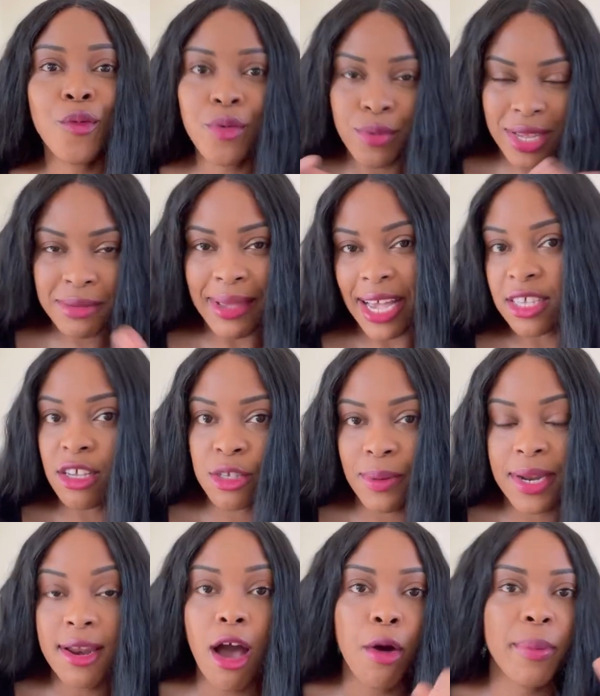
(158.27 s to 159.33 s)
he's my ex-husband
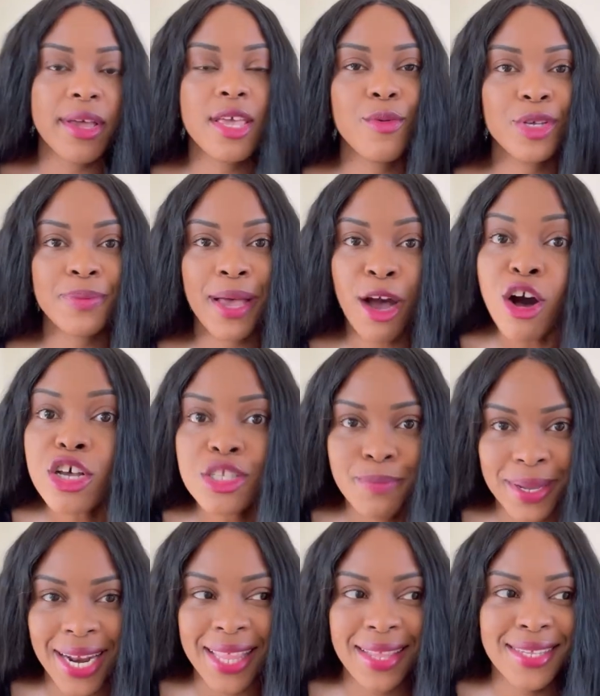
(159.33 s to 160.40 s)
now, but he was my
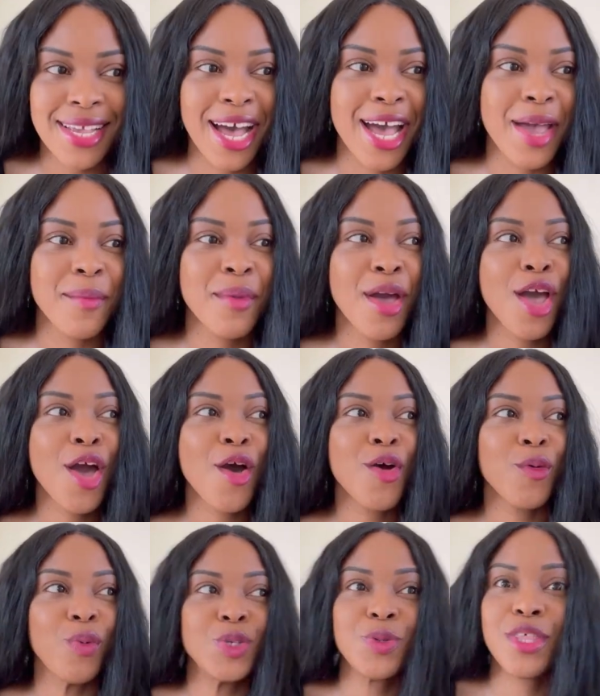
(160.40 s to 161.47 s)
husband at the time,
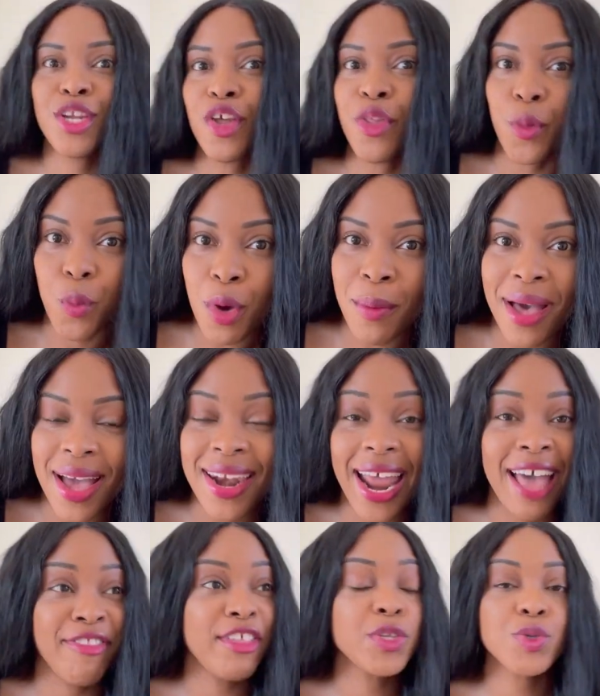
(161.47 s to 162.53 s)
was with another woman.
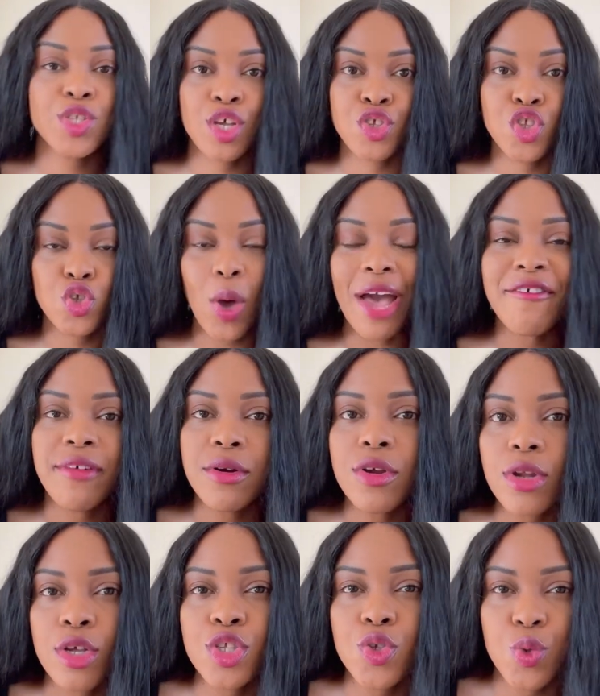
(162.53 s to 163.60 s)
And this was on, so I found out
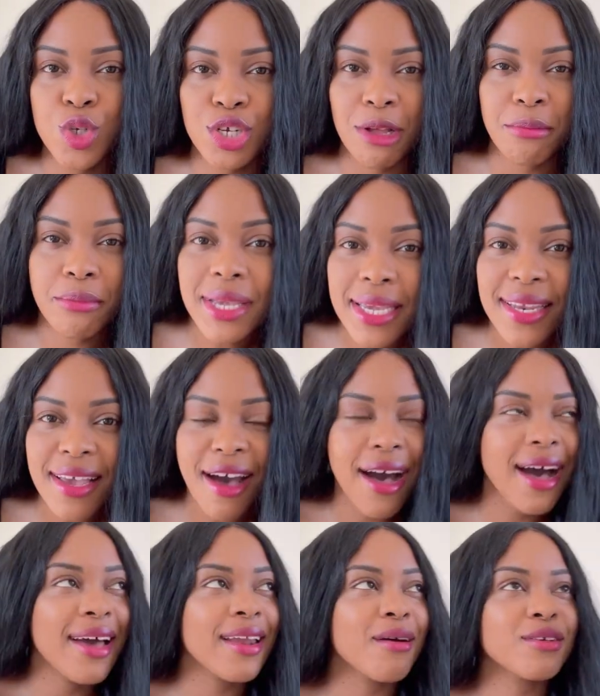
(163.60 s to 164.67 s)
on social media,
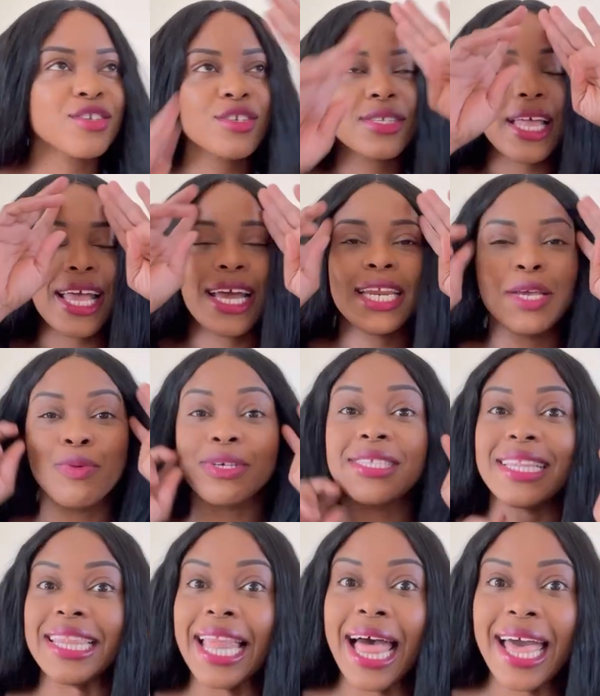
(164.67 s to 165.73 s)
and I was just like, and he was
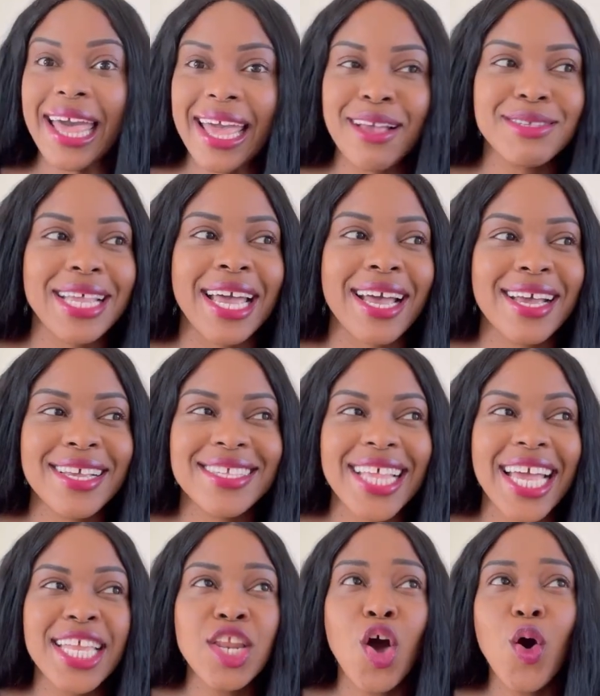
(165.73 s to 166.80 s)
lying. He's
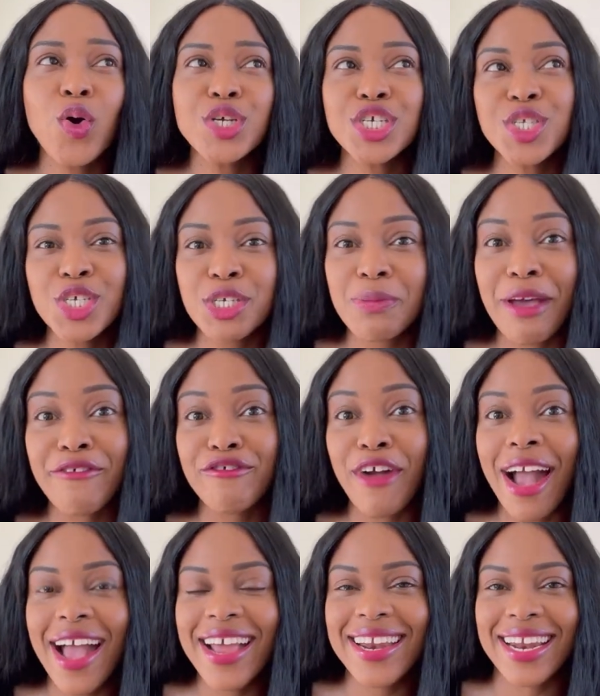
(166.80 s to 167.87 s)
like, no, she's just my
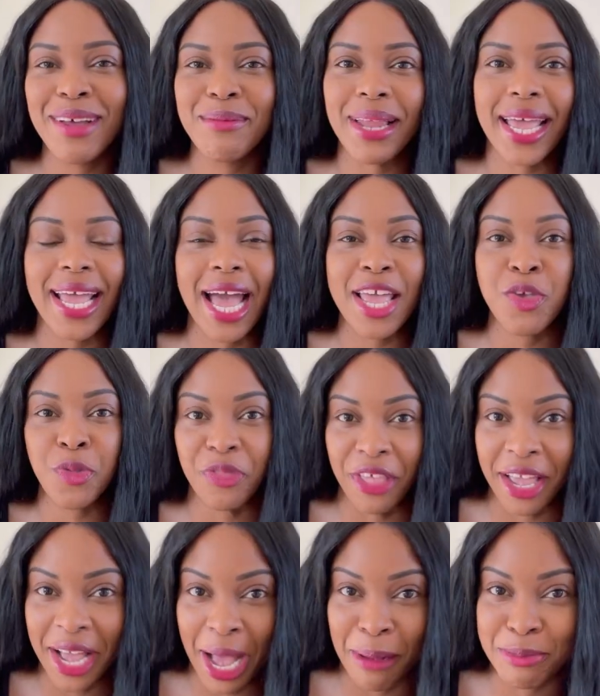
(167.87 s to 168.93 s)
friend. And I'm like, you
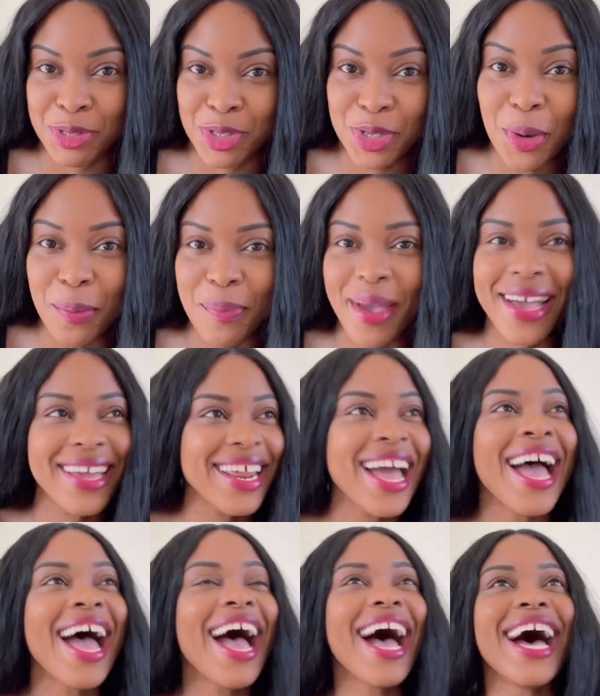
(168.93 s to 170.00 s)
think I'm stupid?
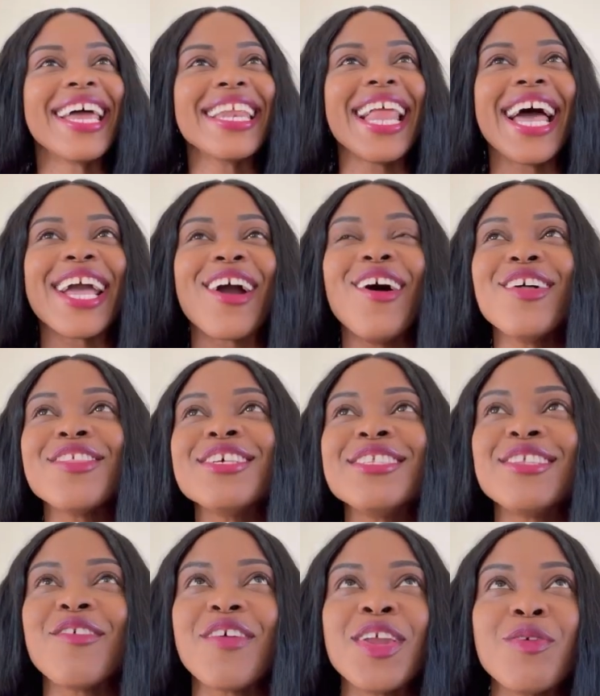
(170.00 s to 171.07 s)
And like all this
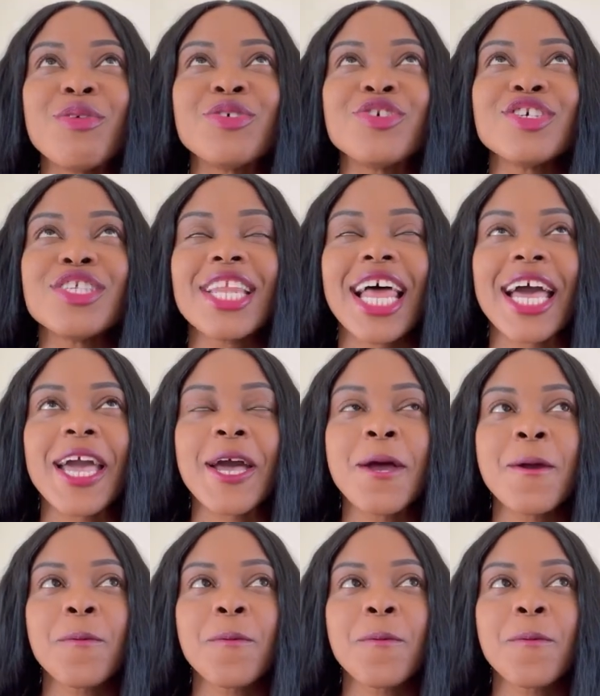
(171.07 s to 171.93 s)
stuff. And it was just like,